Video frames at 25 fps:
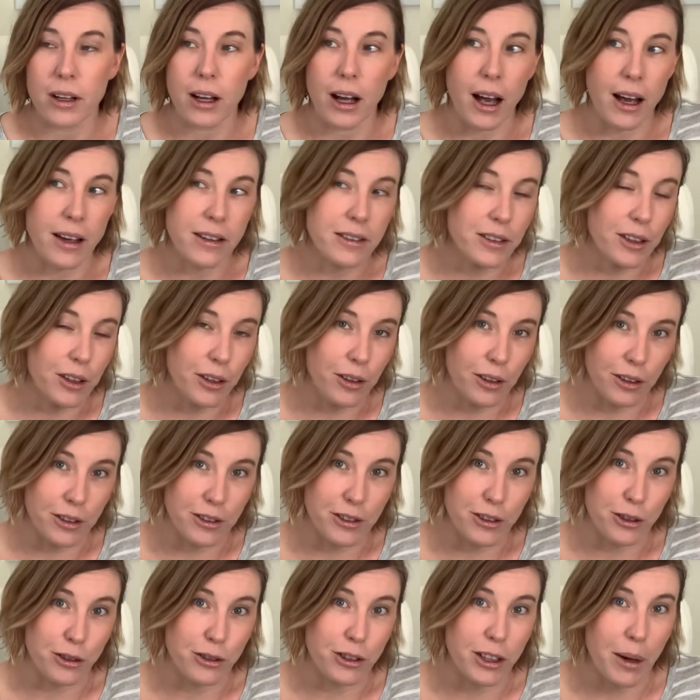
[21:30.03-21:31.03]
ask her
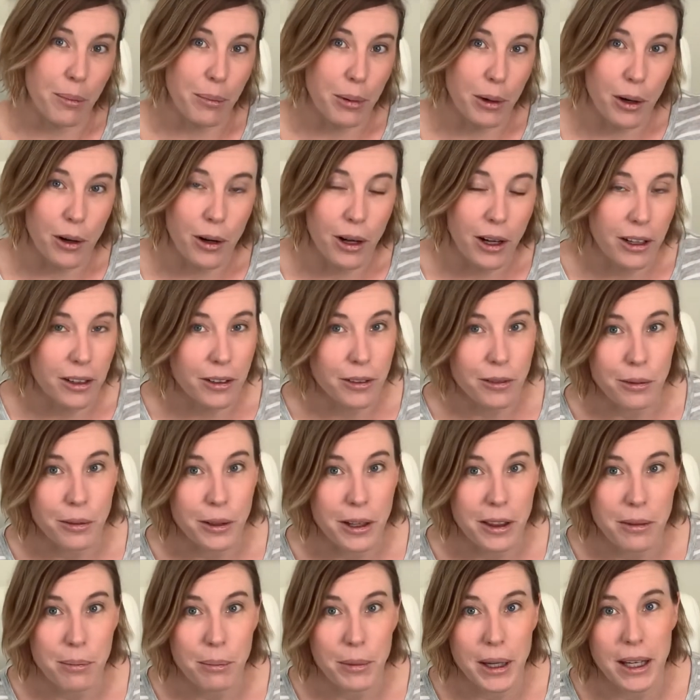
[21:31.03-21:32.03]
to jump on
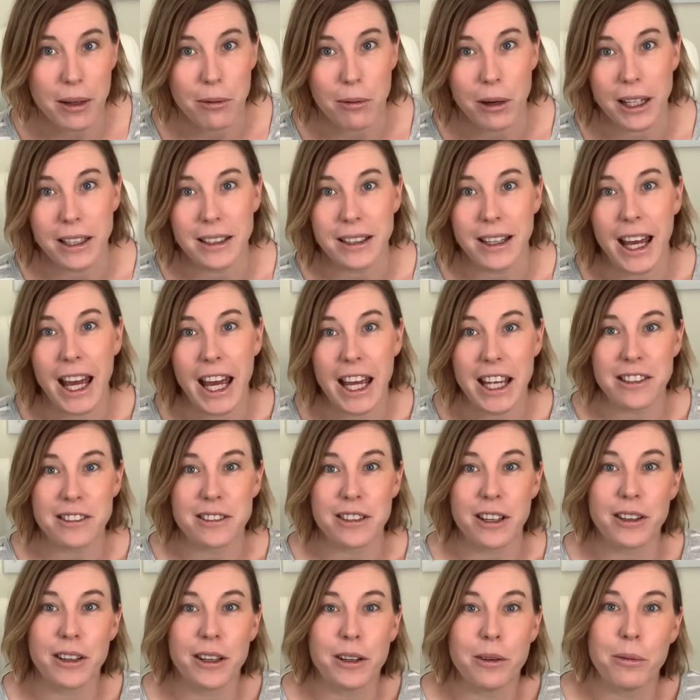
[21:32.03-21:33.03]
with me one day
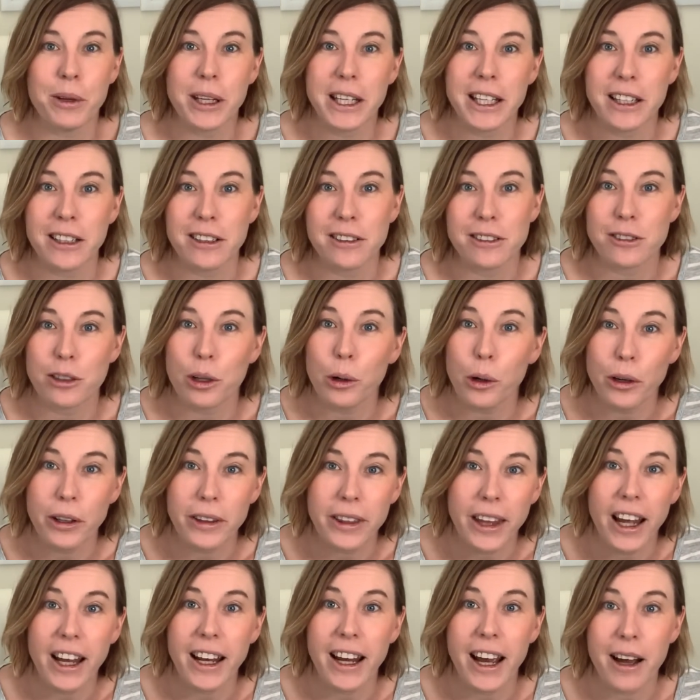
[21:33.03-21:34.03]
so that we can
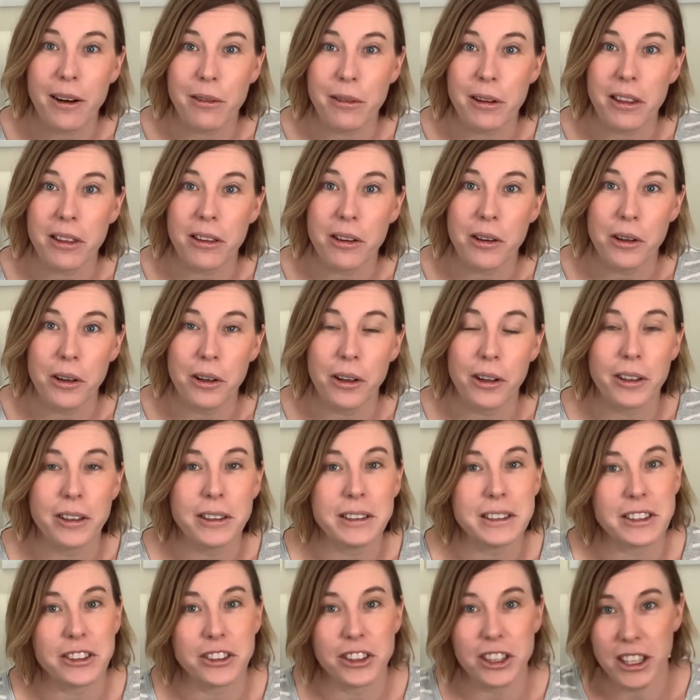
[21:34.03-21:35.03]
talk that out with her,
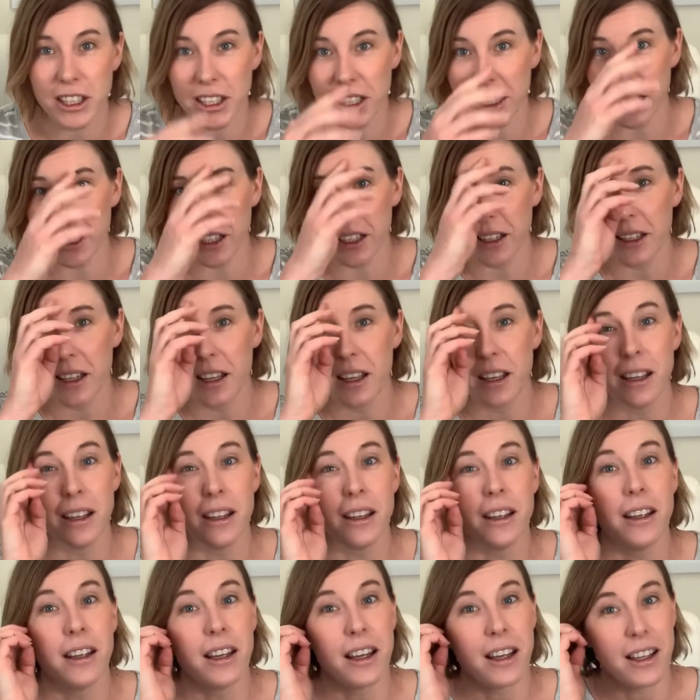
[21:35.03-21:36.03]
because
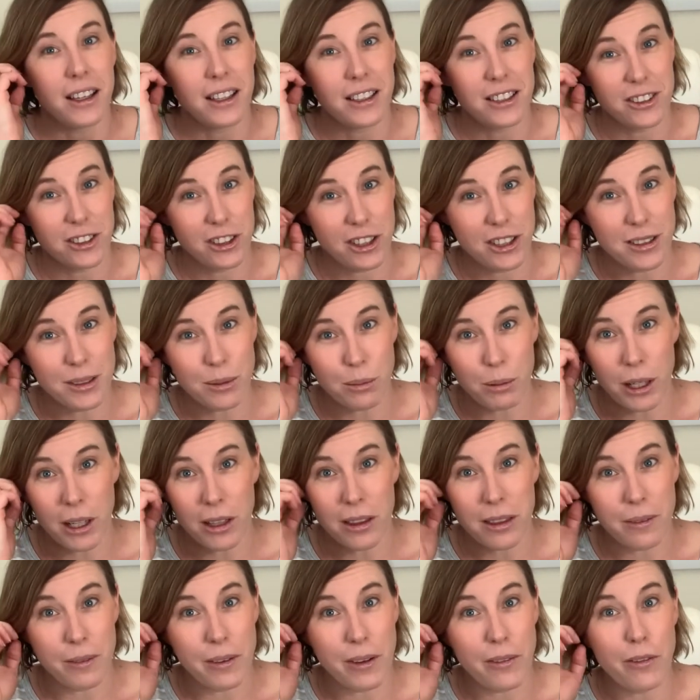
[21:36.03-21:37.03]
she's a
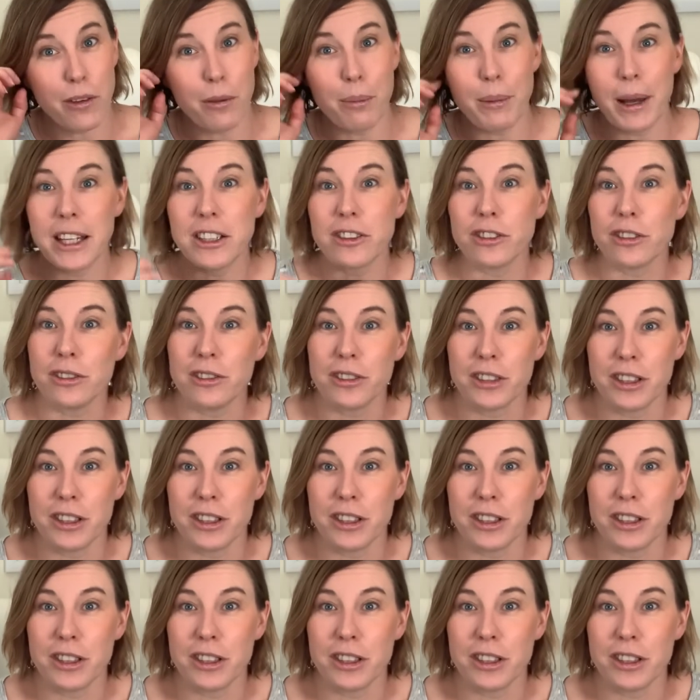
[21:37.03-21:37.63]
wealth of information.